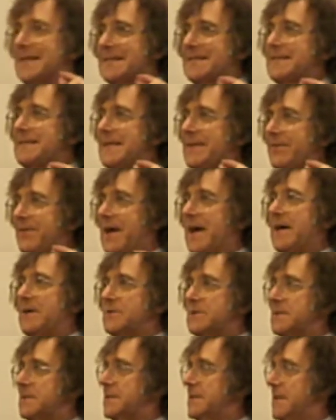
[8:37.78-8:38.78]

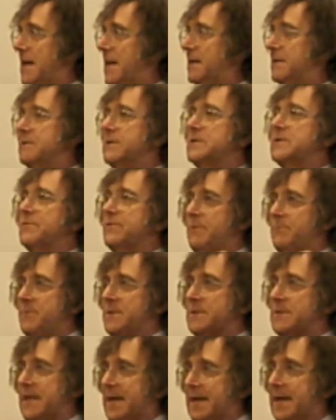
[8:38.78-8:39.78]
$60,000 from
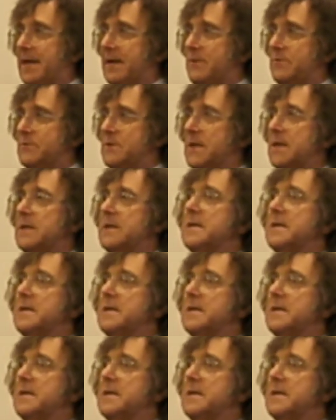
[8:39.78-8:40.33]
the town.